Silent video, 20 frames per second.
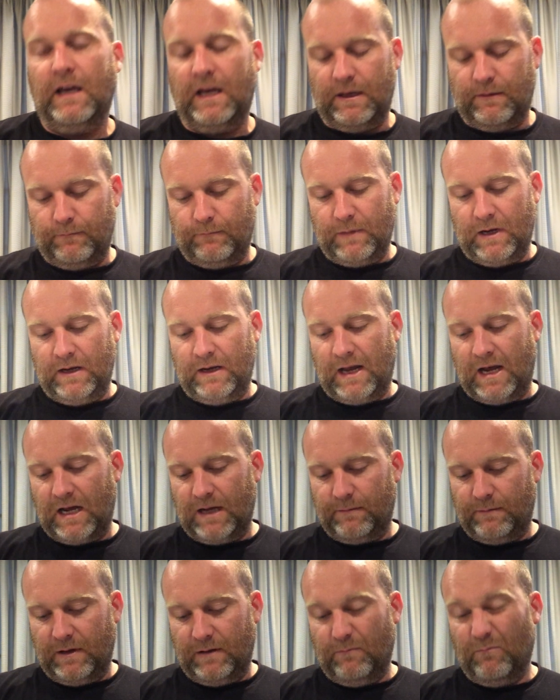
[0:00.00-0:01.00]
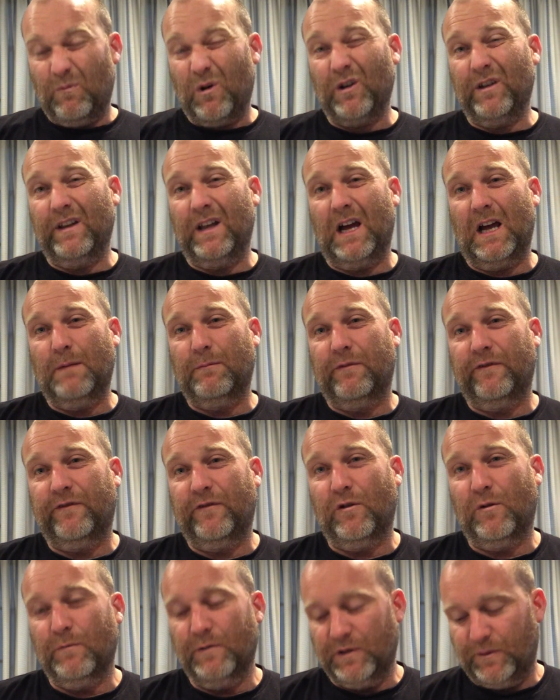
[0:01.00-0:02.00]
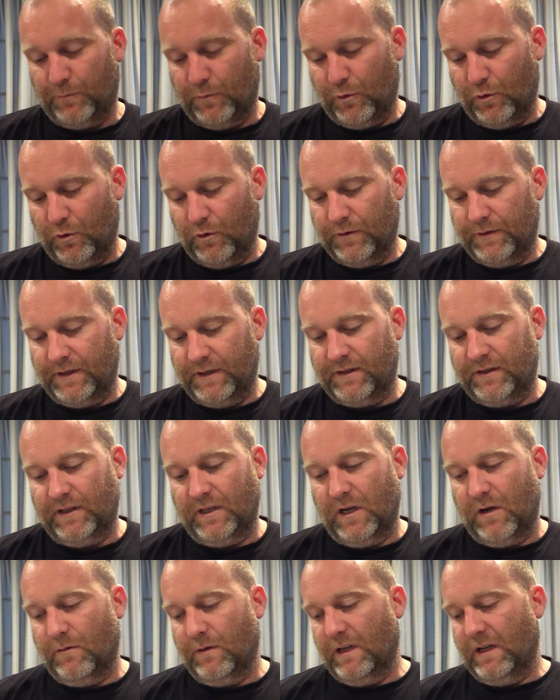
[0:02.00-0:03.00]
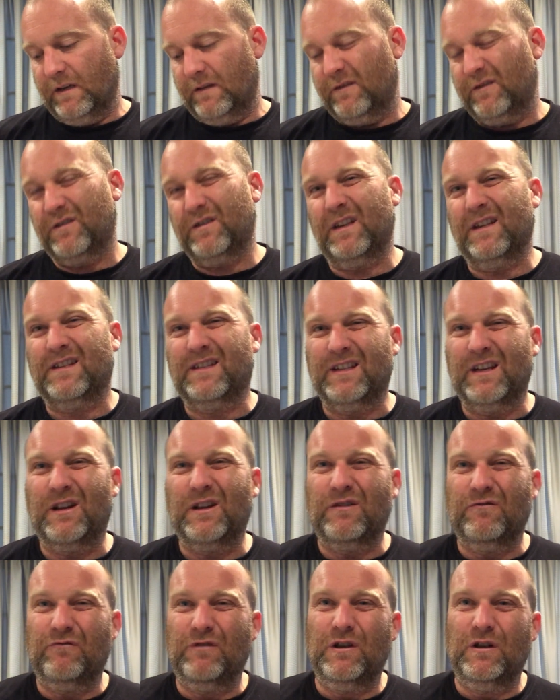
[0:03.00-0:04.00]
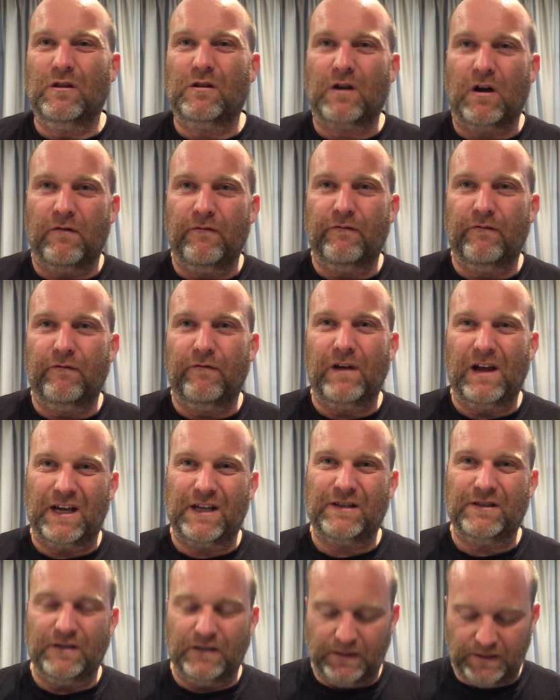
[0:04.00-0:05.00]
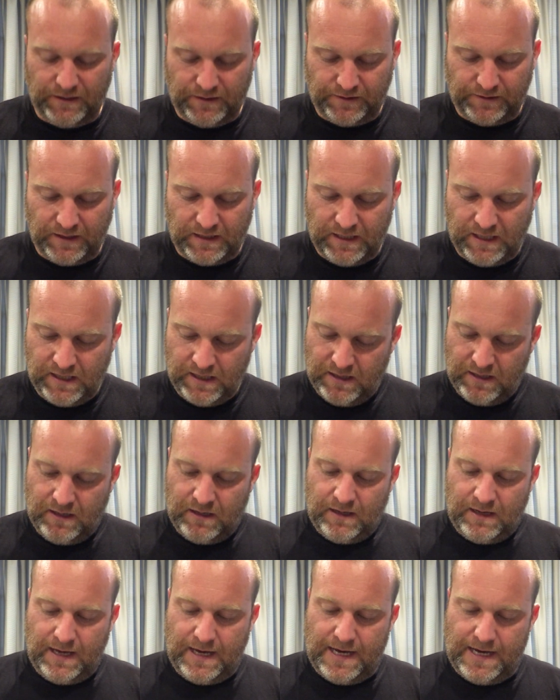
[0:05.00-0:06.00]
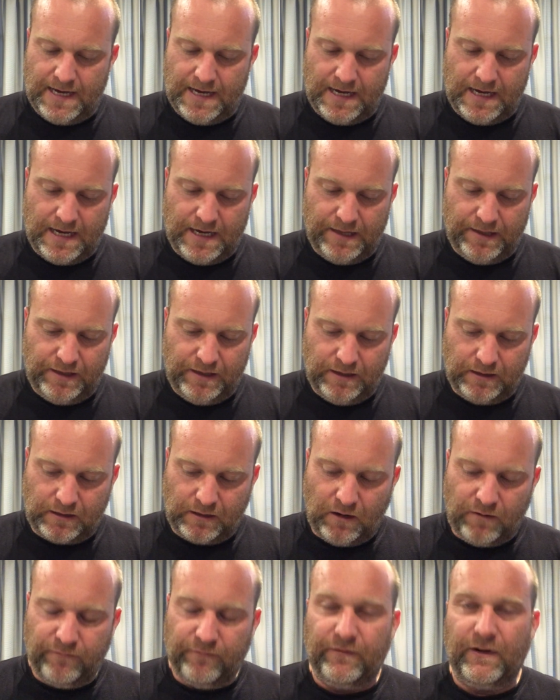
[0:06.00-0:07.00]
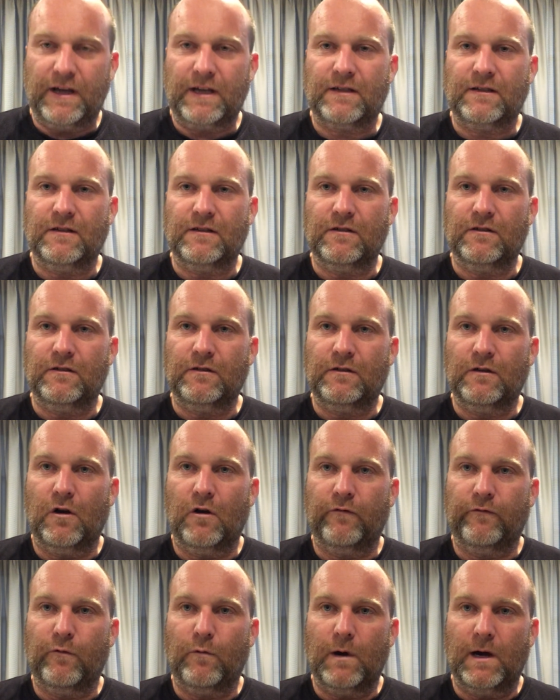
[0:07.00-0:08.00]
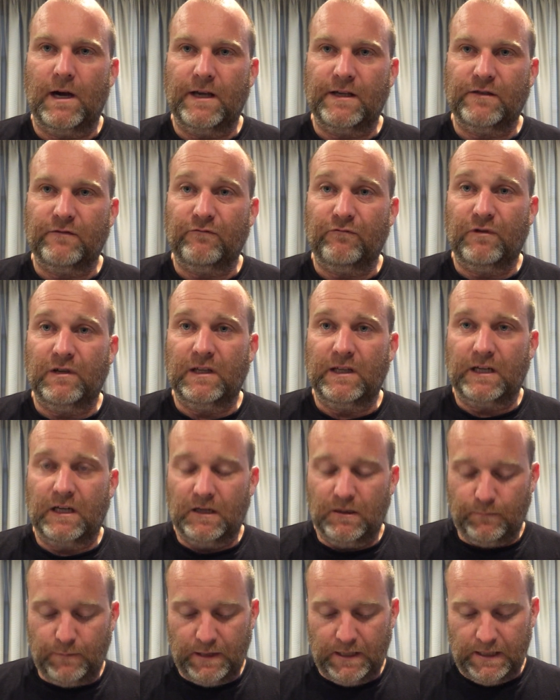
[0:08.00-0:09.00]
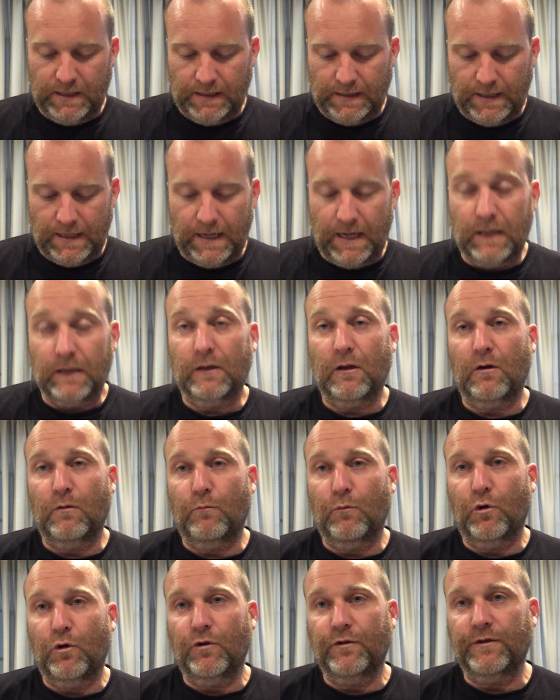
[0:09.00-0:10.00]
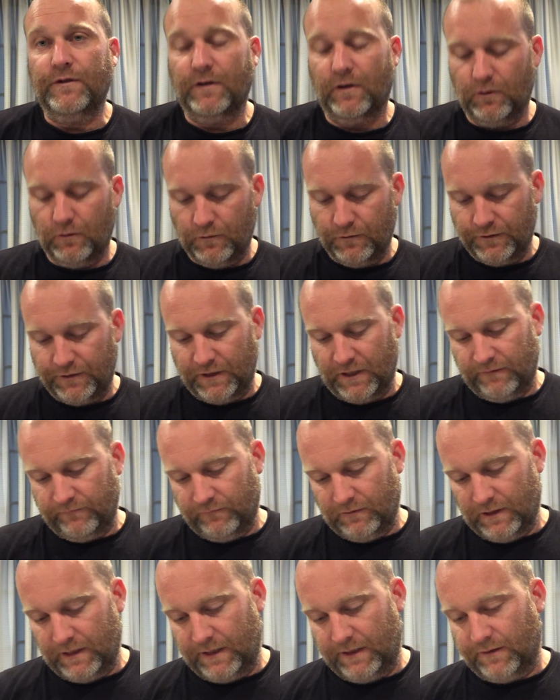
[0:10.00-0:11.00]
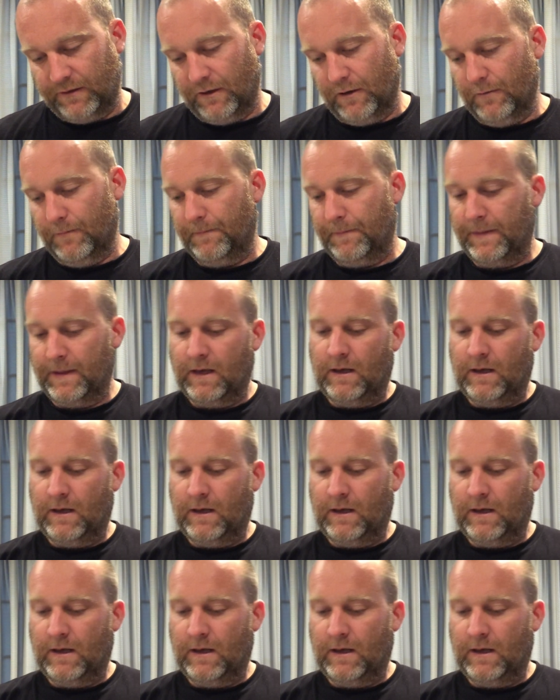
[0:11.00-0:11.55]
in modern high performance boards, it's the only real convex you're going to see. The convexes are really going to be in longboards and hulls generally. So